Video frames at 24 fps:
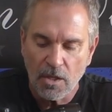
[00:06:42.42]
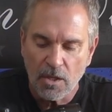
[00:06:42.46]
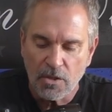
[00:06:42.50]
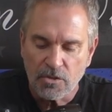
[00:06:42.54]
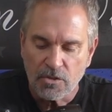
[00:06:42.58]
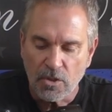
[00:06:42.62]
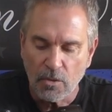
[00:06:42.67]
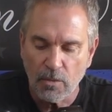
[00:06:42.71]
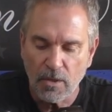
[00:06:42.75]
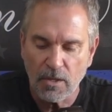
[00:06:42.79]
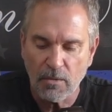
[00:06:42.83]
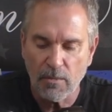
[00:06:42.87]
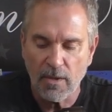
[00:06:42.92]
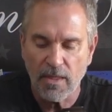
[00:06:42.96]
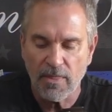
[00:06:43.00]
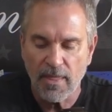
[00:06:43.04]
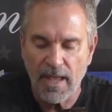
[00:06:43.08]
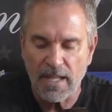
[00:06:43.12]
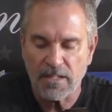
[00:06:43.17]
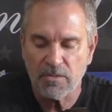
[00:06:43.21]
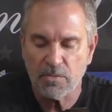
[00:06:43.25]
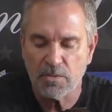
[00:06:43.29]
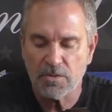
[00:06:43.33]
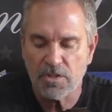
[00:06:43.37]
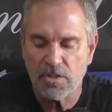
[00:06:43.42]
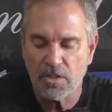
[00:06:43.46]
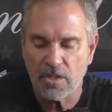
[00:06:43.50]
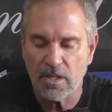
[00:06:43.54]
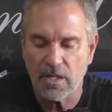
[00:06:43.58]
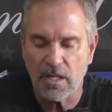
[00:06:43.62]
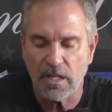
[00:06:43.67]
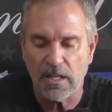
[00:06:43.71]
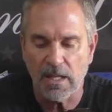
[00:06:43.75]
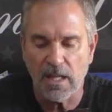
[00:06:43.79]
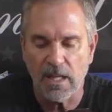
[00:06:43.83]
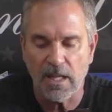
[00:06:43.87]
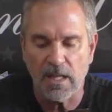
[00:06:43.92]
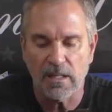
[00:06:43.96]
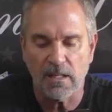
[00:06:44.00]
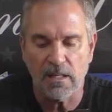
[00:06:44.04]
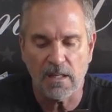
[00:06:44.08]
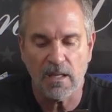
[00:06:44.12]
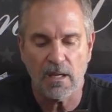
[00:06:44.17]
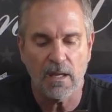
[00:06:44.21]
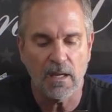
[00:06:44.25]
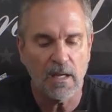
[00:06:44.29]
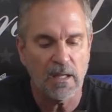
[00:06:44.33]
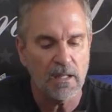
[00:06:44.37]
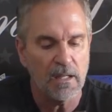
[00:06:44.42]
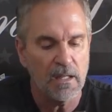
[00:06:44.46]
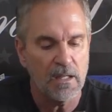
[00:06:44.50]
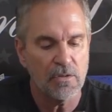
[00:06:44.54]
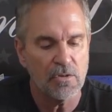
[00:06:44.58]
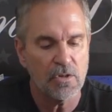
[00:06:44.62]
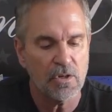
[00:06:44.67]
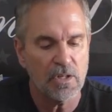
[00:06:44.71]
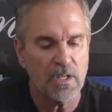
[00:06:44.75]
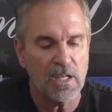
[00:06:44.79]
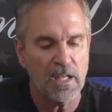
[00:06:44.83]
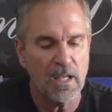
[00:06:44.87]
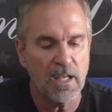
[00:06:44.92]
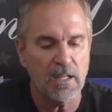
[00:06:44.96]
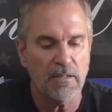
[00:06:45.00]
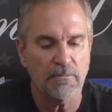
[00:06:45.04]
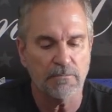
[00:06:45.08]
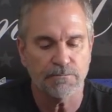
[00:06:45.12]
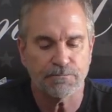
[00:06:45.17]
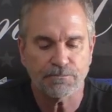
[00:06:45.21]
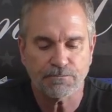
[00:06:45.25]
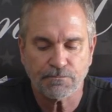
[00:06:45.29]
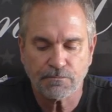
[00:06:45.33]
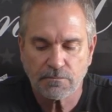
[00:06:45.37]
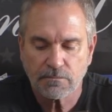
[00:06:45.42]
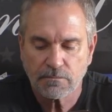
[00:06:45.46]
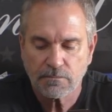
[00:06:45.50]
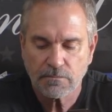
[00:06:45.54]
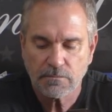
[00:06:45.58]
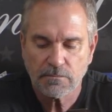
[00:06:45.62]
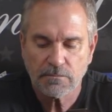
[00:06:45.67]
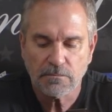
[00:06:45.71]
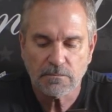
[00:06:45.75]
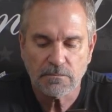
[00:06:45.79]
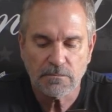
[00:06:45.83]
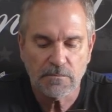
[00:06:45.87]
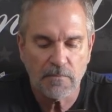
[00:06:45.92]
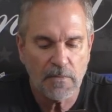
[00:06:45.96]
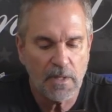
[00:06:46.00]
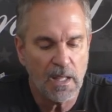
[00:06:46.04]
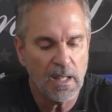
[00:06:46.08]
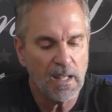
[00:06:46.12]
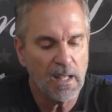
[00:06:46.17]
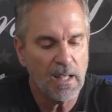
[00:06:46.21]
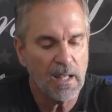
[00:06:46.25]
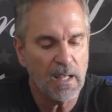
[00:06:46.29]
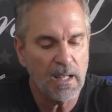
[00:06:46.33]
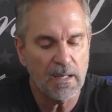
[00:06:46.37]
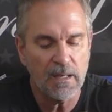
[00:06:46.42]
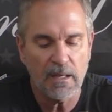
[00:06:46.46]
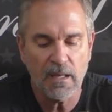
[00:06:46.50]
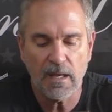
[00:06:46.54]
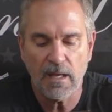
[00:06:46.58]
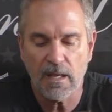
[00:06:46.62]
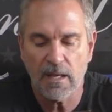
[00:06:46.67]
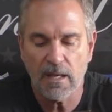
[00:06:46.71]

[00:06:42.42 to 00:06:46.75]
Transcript: So anyway, that's what you're going to get in your kit. And